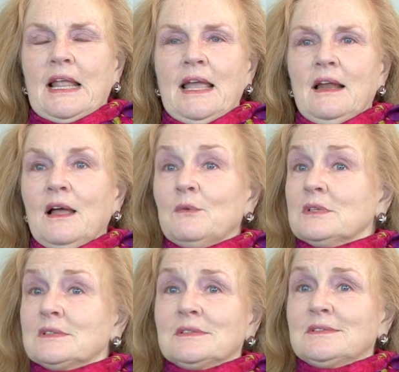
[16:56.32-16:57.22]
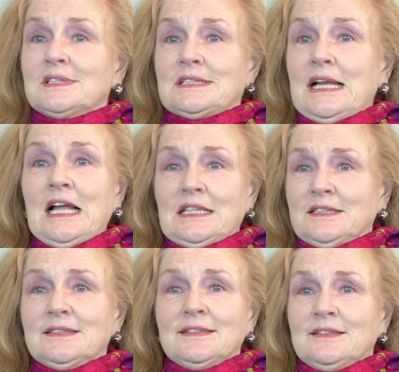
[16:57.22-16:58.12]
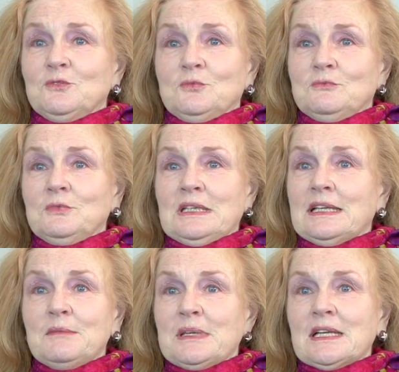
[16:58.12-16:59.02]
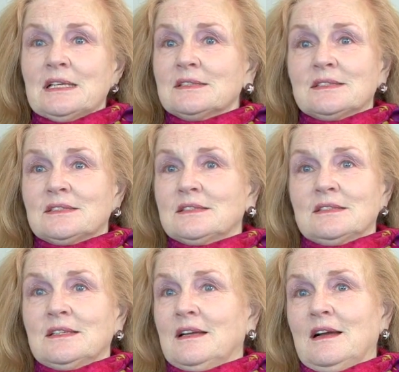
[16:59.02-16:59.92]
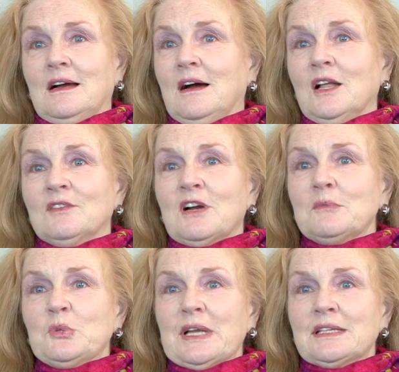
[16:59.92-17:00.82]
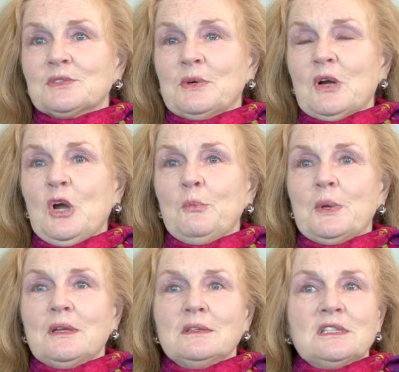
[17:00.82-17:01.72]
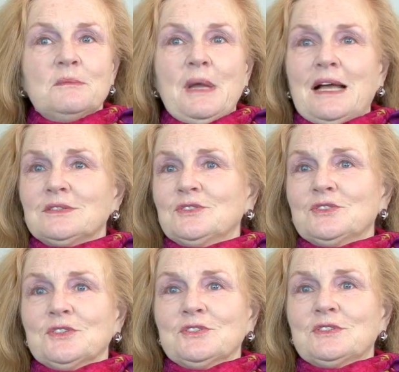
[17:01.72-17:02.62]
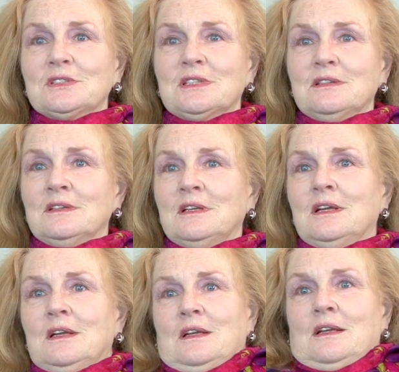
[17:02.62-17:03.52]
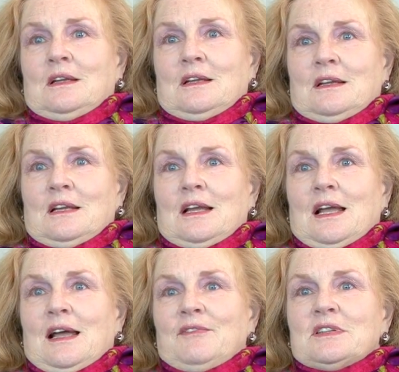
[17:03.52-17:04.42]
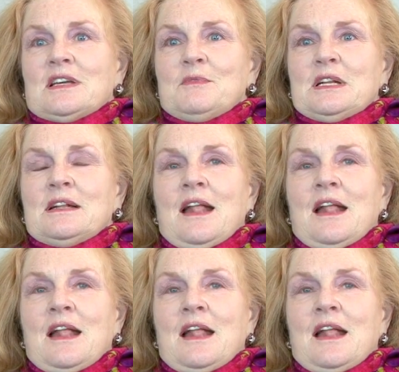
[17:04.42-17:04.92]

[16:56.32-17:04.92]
And I was stunned, really, because all of our planes, we were open to the passengers, and half the time we didn't